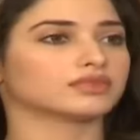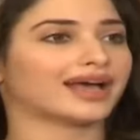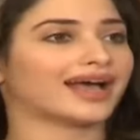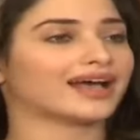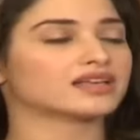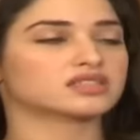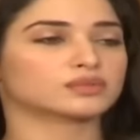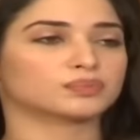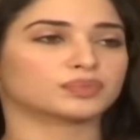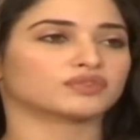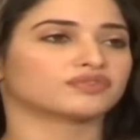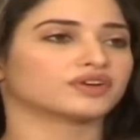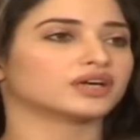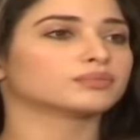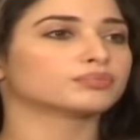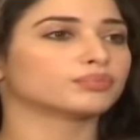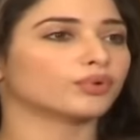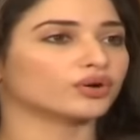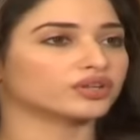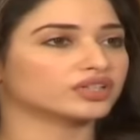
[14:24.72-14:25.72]
has a
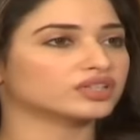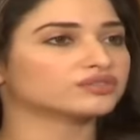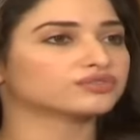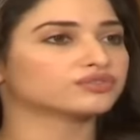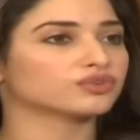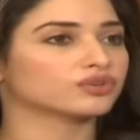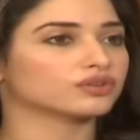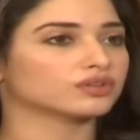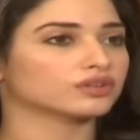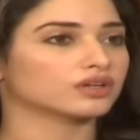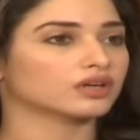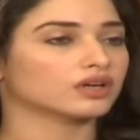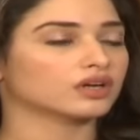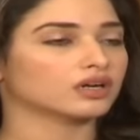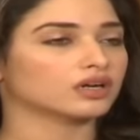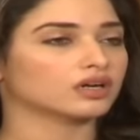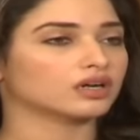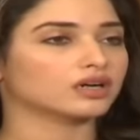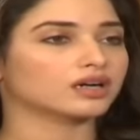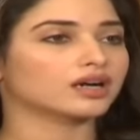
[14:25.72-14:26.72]
perfect body for
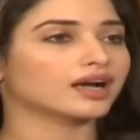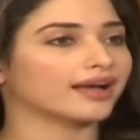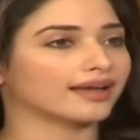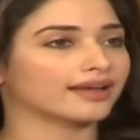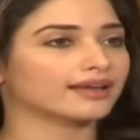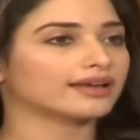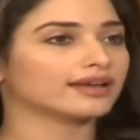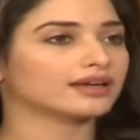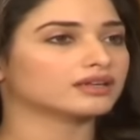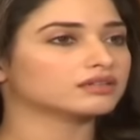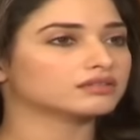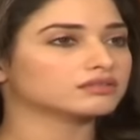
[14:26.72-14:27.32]
a guy and